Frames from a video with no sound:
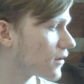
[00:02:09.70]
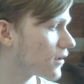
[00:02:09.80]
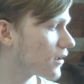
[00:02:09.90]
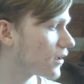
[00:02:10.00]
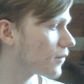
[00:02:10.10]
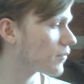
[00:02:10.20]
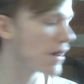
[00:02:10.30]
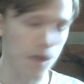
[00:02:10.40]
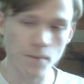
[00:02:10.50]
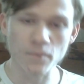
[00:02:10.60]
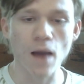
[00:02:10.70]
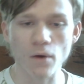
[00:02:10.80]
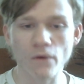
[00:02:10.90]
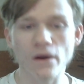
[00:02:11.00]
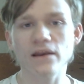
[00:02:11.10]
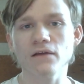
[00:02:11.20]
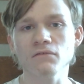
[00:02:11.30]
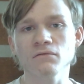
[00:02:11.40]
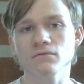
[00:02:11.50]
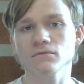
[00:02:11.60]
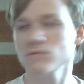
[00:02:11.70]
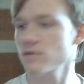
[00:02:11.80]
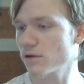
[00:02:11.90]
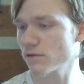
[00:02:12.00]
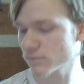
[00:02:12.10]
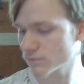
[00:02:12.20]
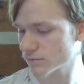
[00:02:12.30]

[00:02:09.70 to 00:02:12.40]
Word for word: And but I'm I'm all right now, you know.